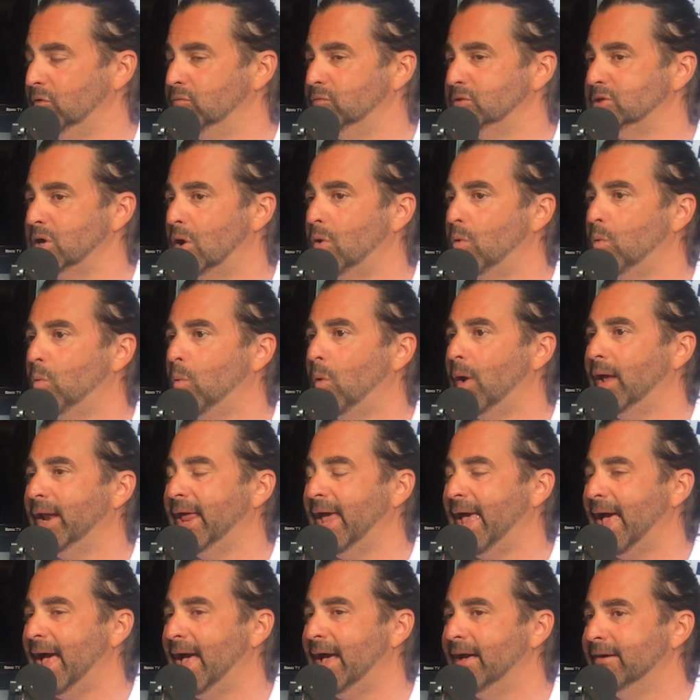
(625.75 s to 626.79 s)
don't want
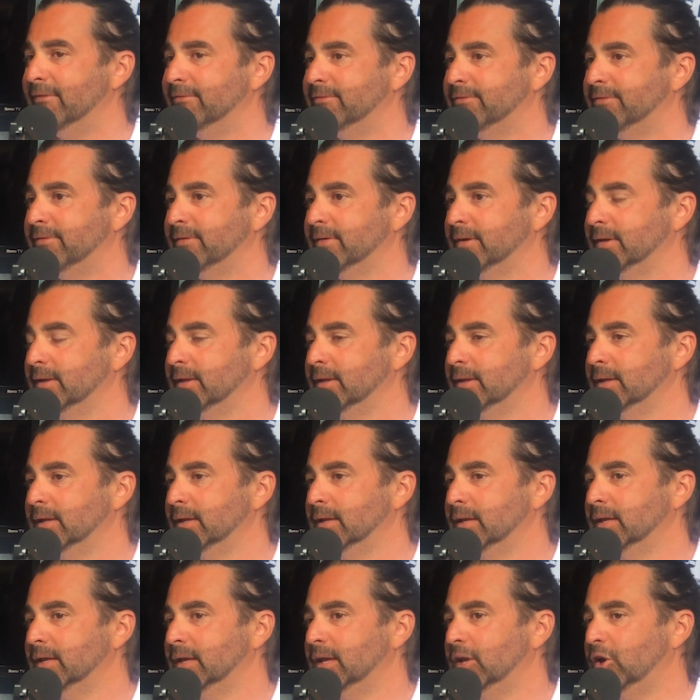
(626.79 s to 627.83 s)
to have
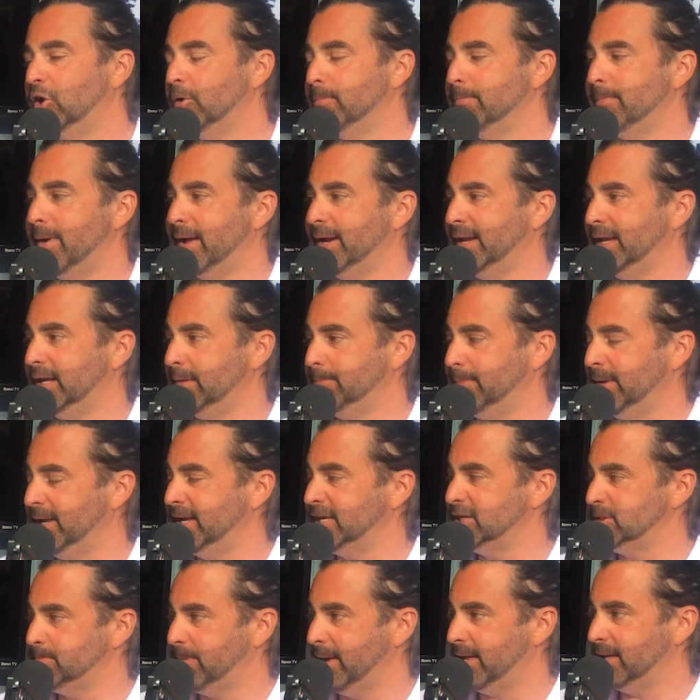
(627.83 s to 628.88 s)
your money
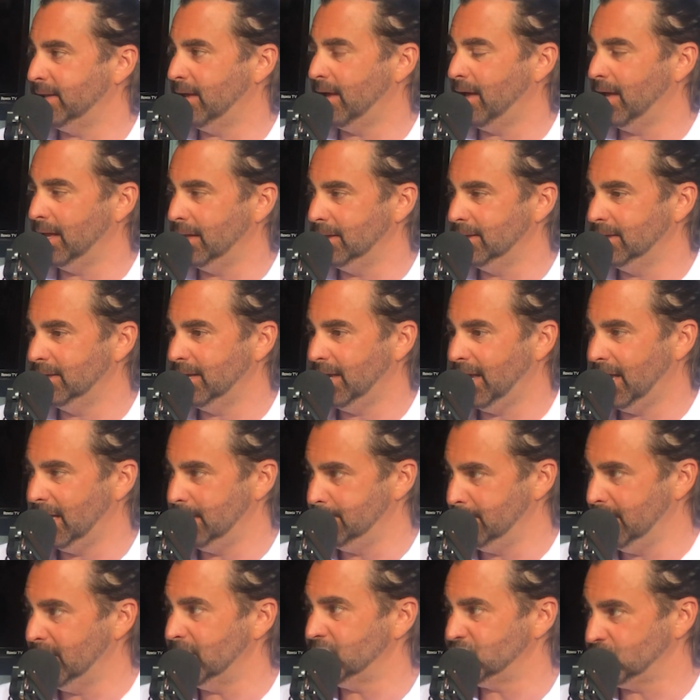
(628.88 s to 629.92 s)
being spent on
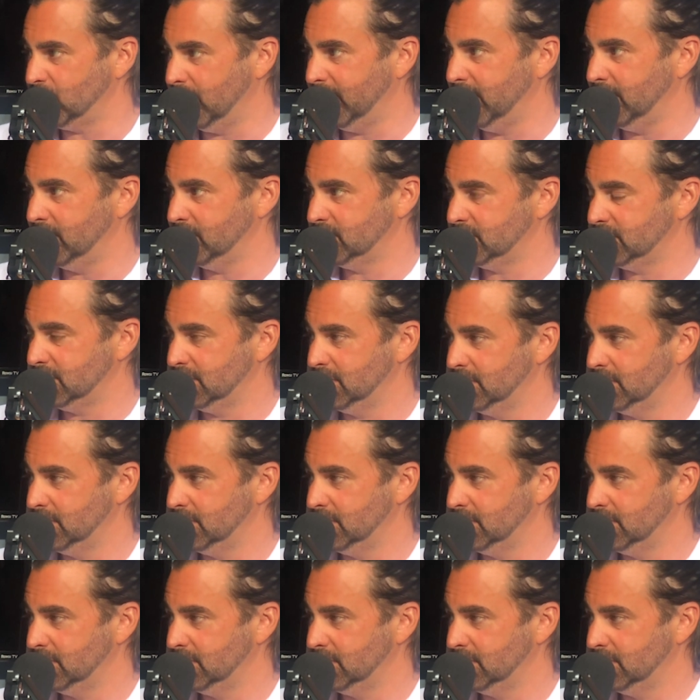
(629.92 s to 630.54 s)
administrators.